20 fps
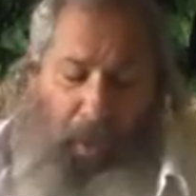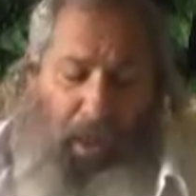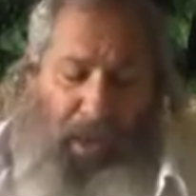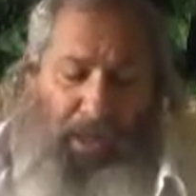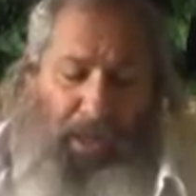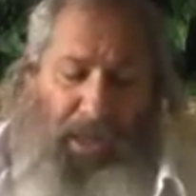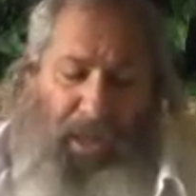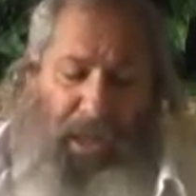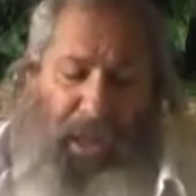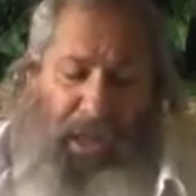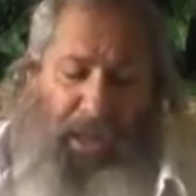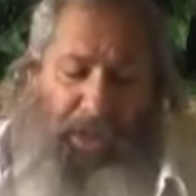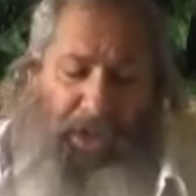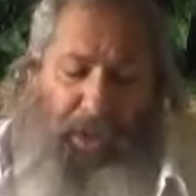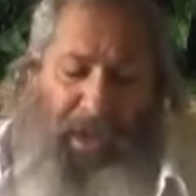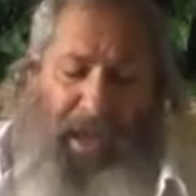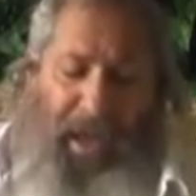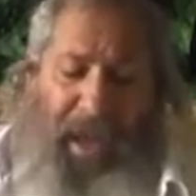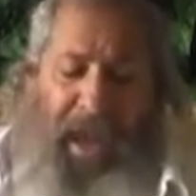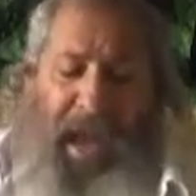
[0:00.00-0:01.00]
across the
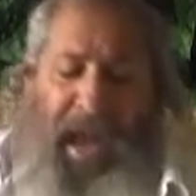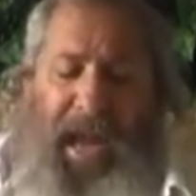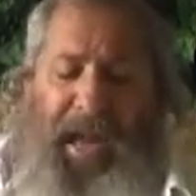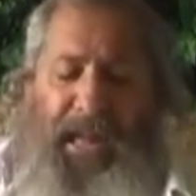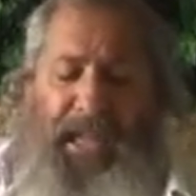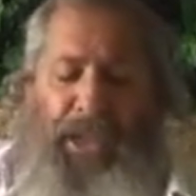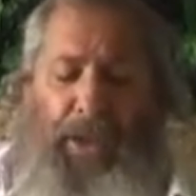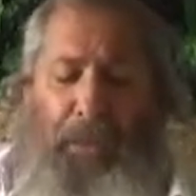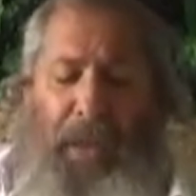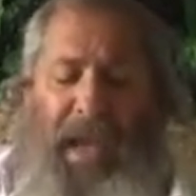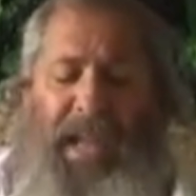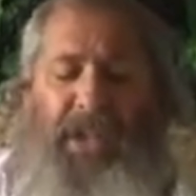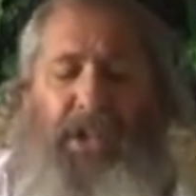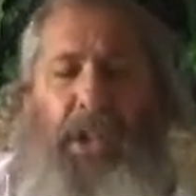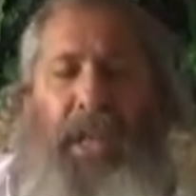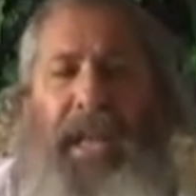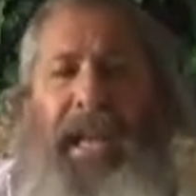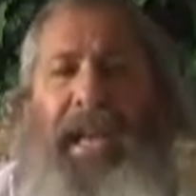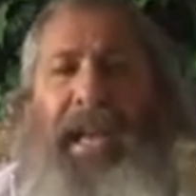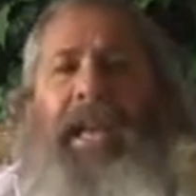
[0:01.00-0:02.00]
country, and
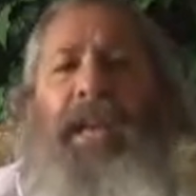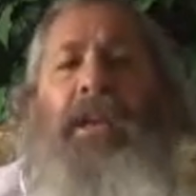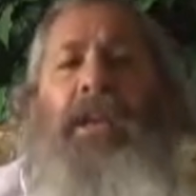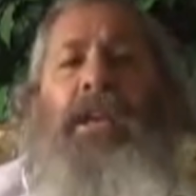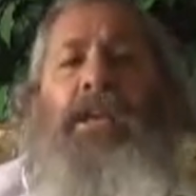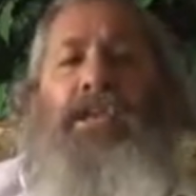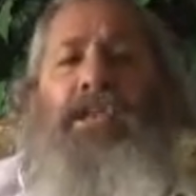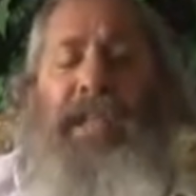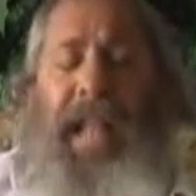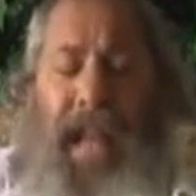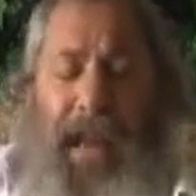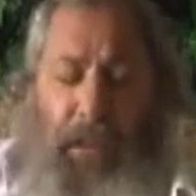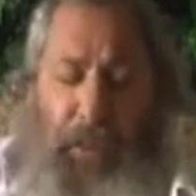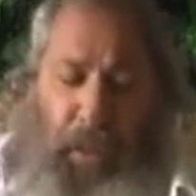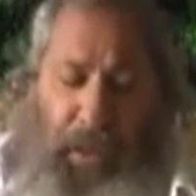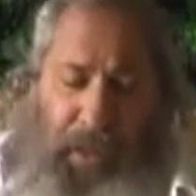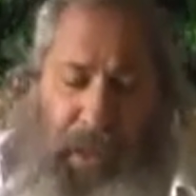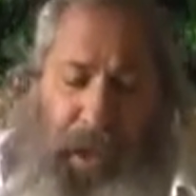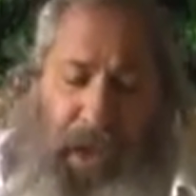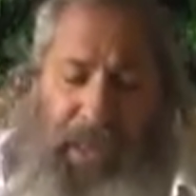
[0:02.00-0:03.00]
especially Stand
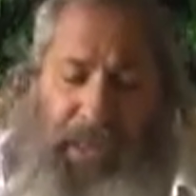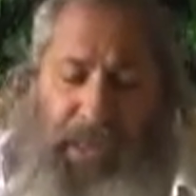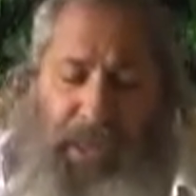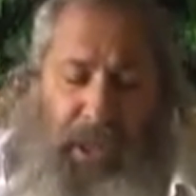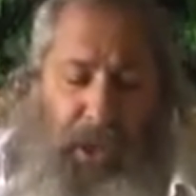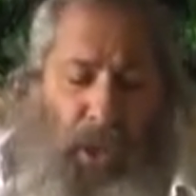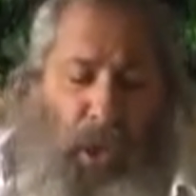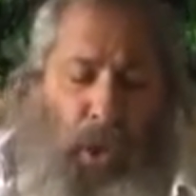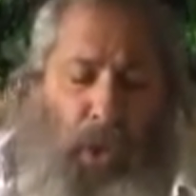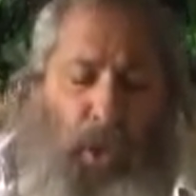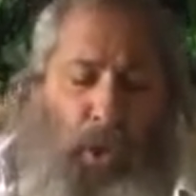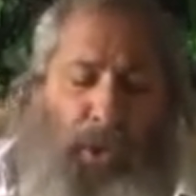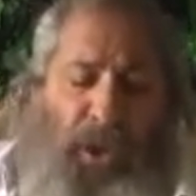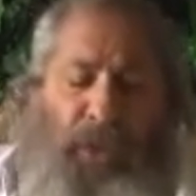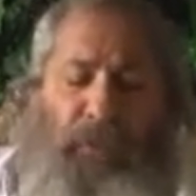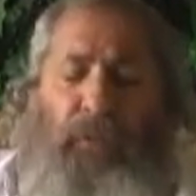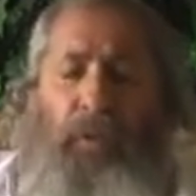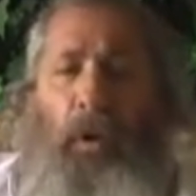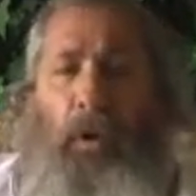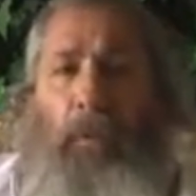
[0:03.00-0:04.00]
With Us, whose
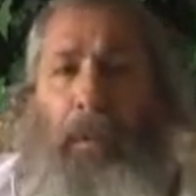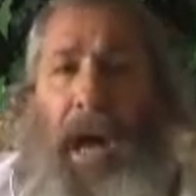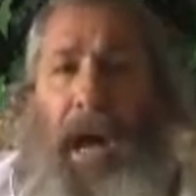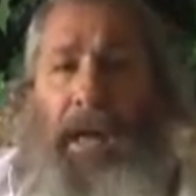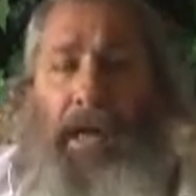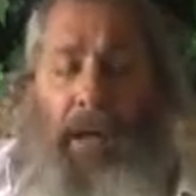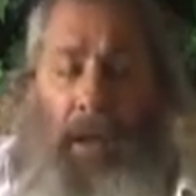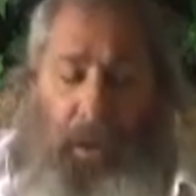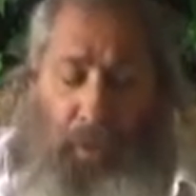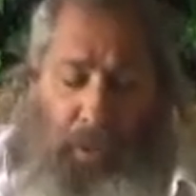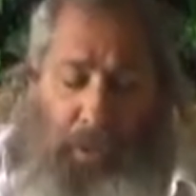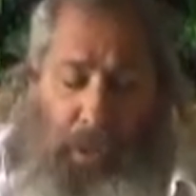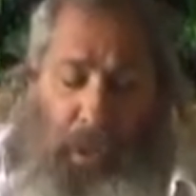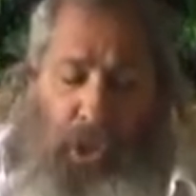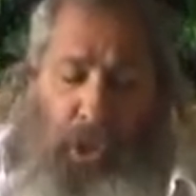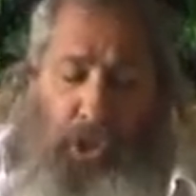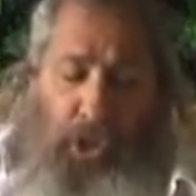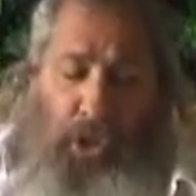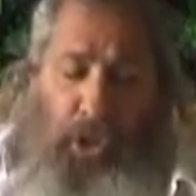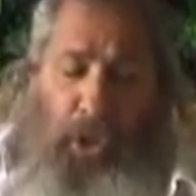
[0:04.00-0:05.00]
full motto
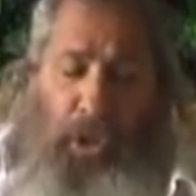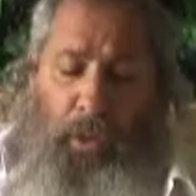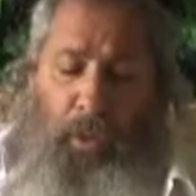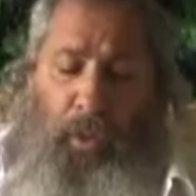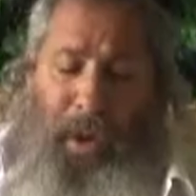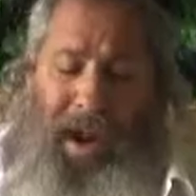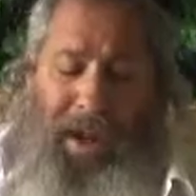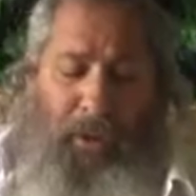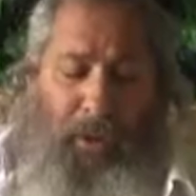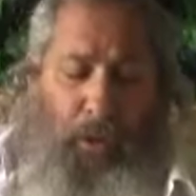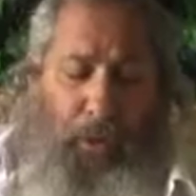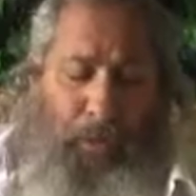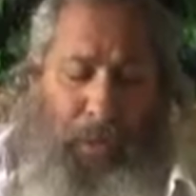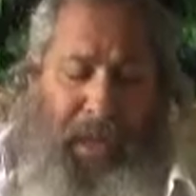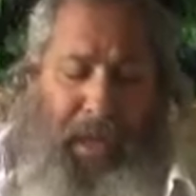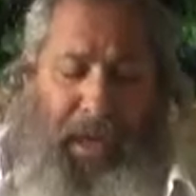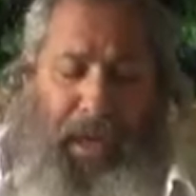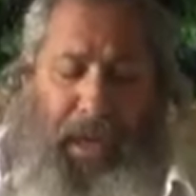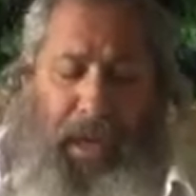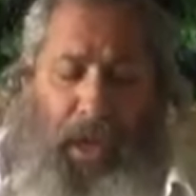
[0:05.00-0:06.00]
should rather
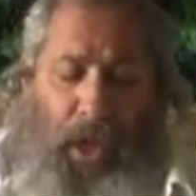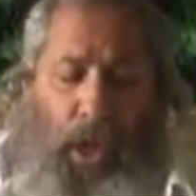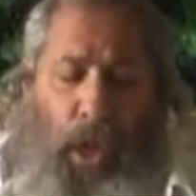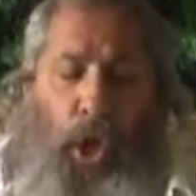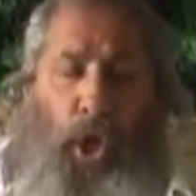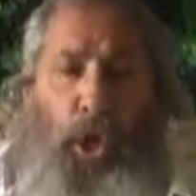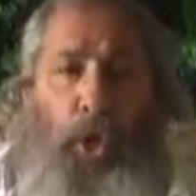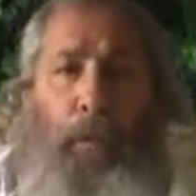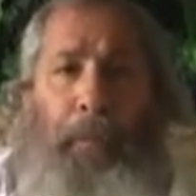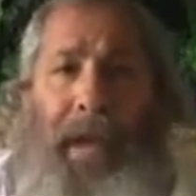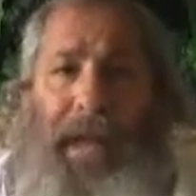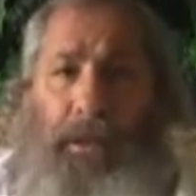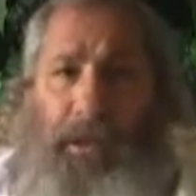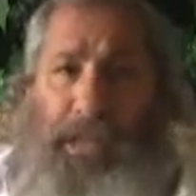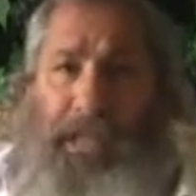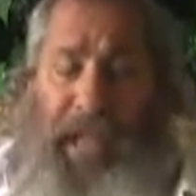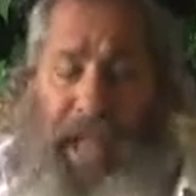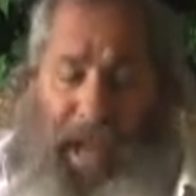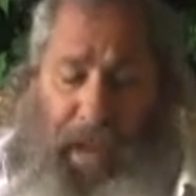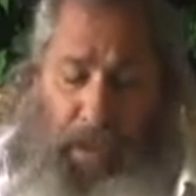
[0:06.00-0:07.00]
be, you better
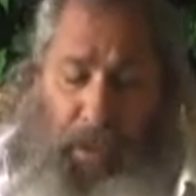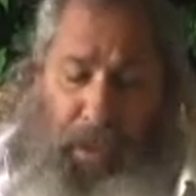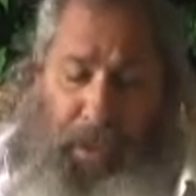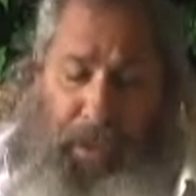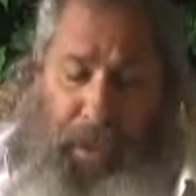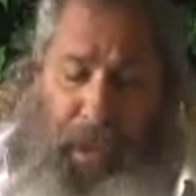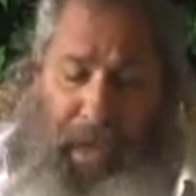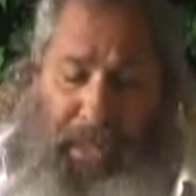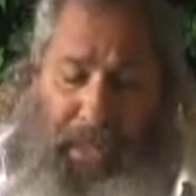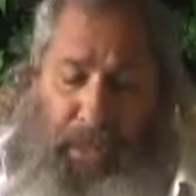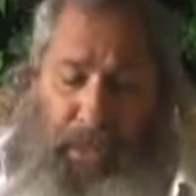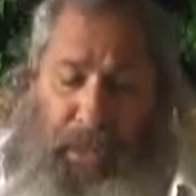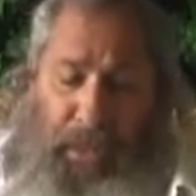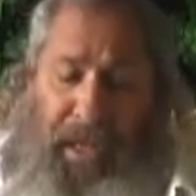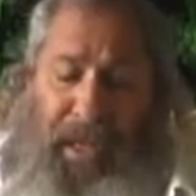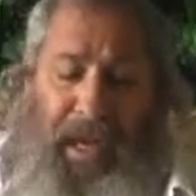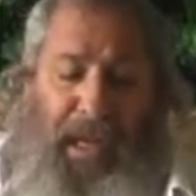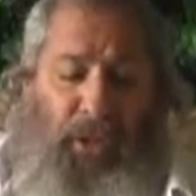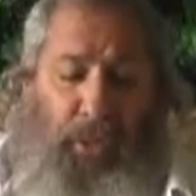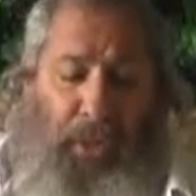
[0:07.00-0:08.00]
stand with us
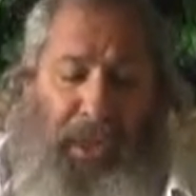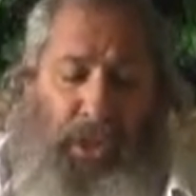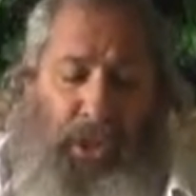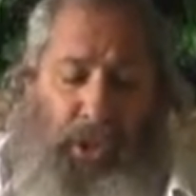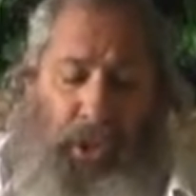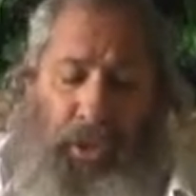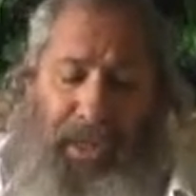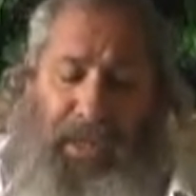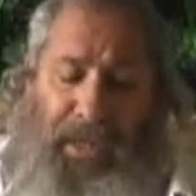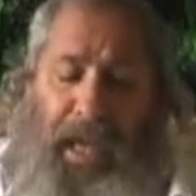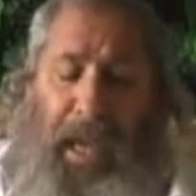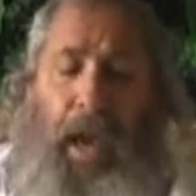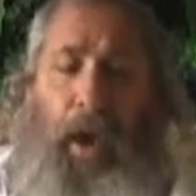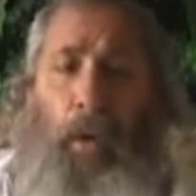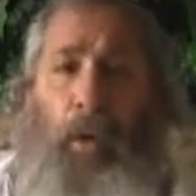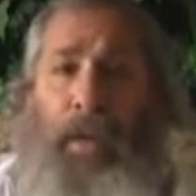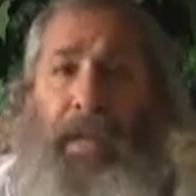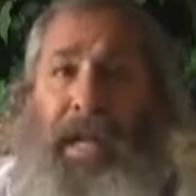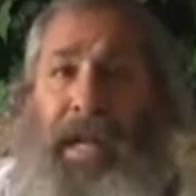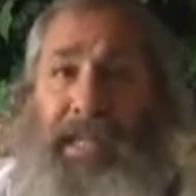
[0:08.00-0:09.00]
because we sure as
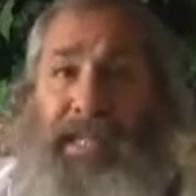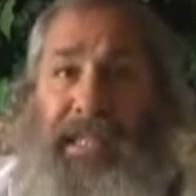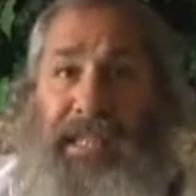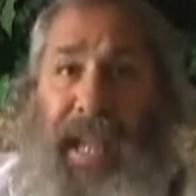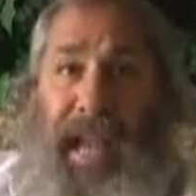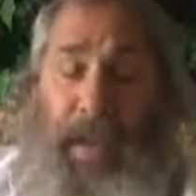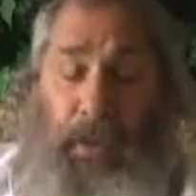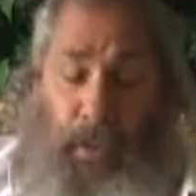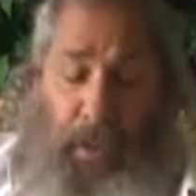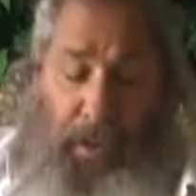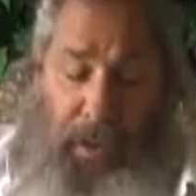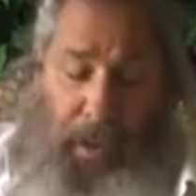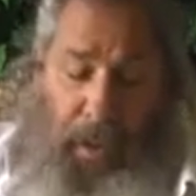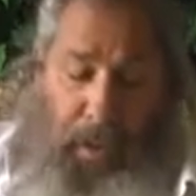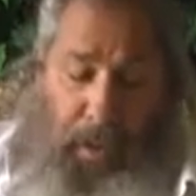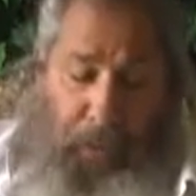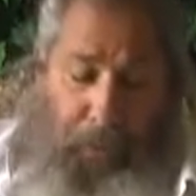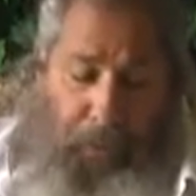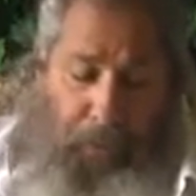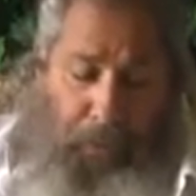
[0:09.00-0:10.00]
hell will not stand with
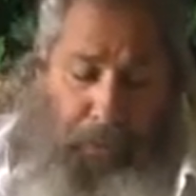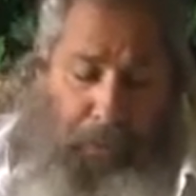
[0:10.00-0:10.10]
you.